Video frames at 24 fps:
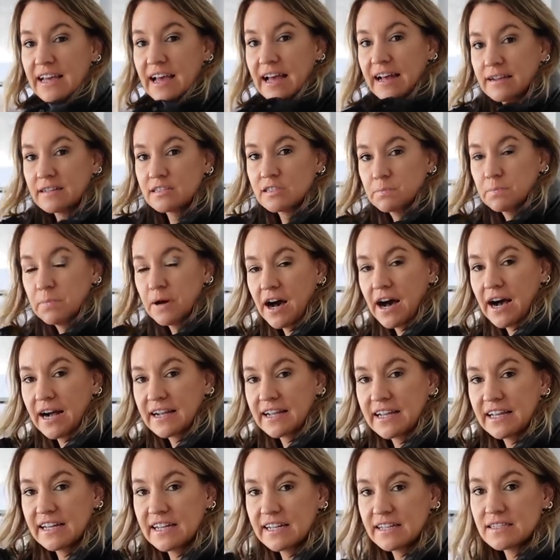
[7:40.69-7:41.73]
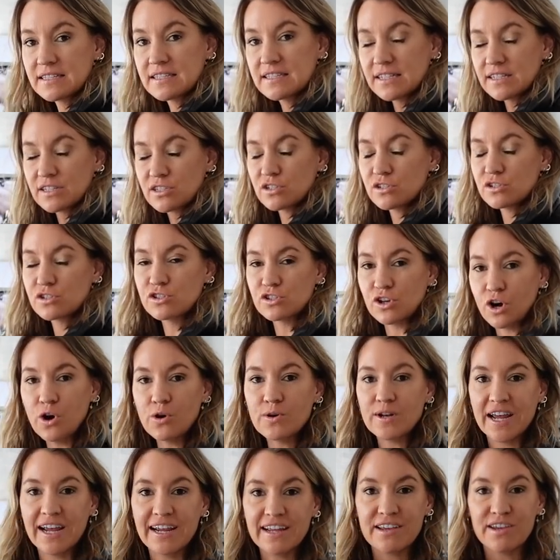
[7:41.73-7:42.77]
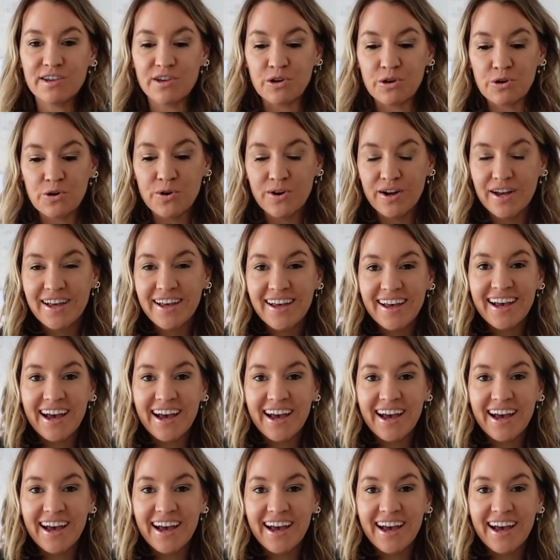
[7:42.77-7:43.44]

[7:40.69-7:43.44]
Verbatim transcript: it has pockets. It's so dang cute.